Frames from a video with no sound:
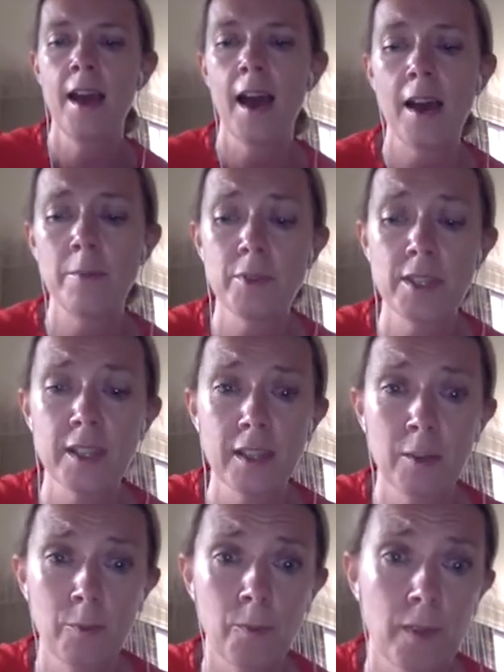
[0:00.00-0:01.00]
and
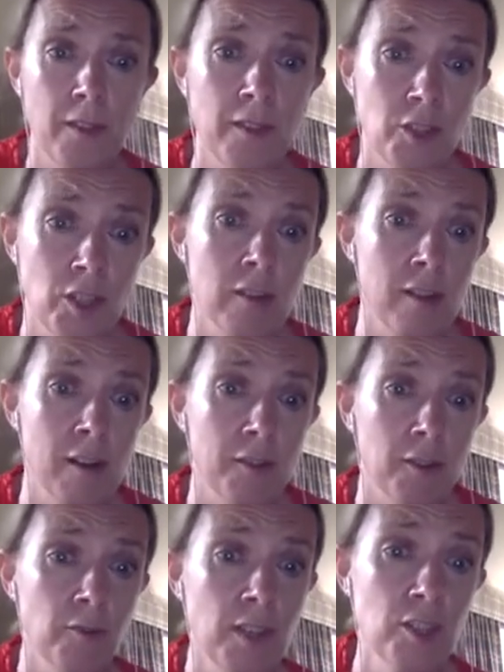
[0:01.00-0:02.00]
particularly in the
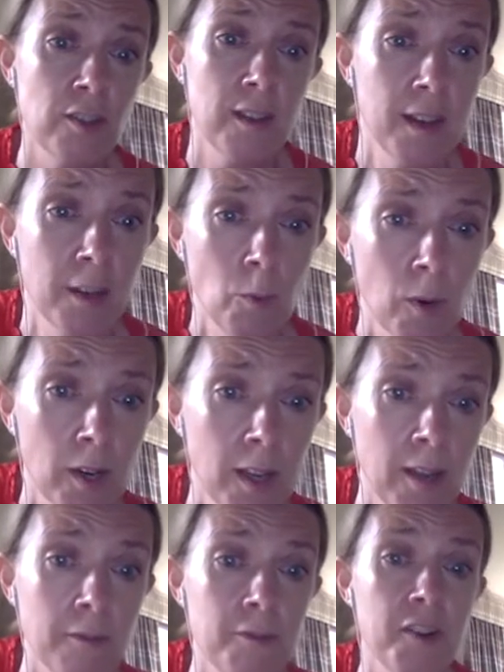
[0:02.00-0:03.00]
geographical region that I work
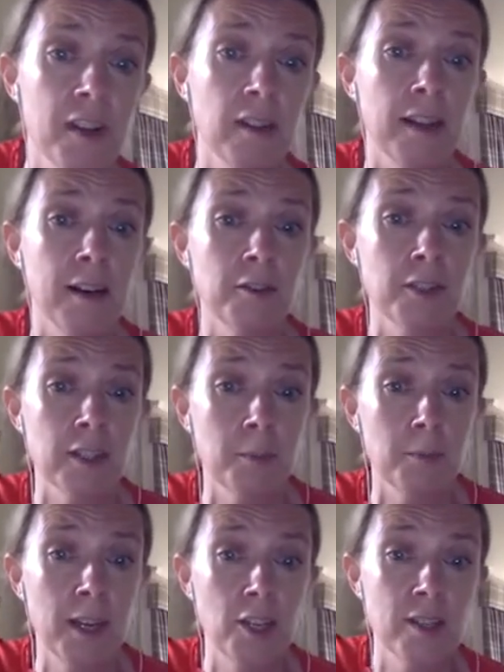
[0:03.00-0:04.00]
in, frail elderly
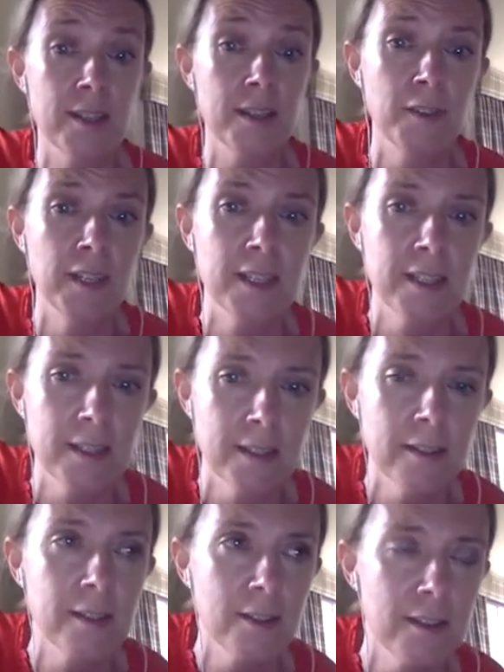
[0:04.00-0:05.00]
patients living
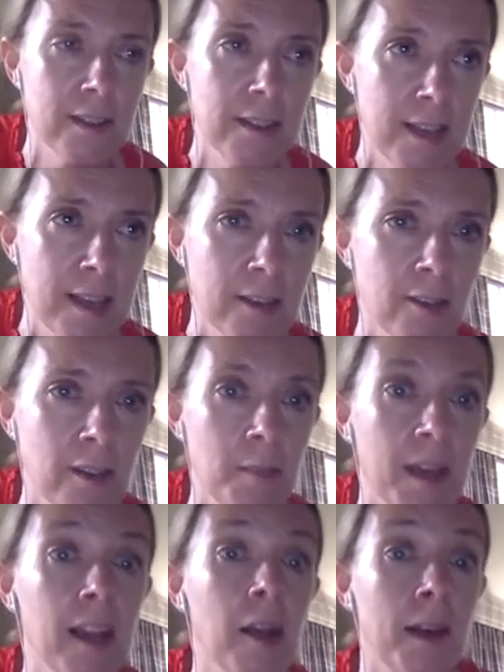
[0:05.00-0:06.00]
distant to the centre, they
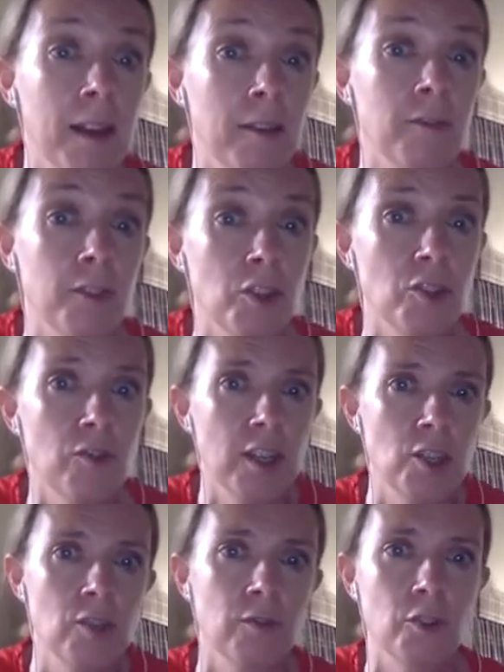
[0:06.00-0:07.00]
may come in for the
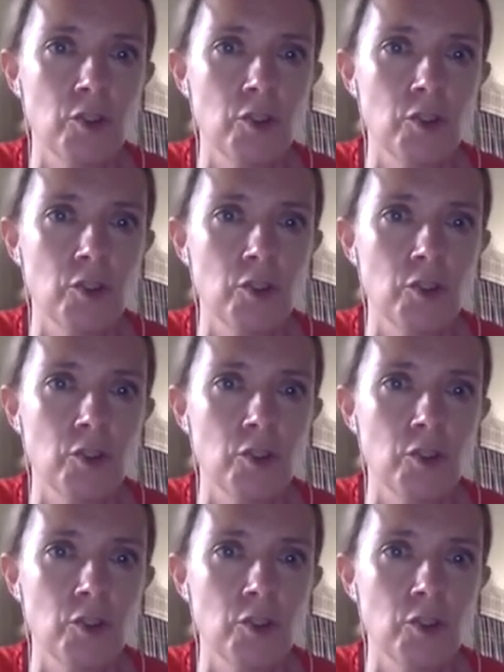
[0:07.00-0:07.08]
duration of their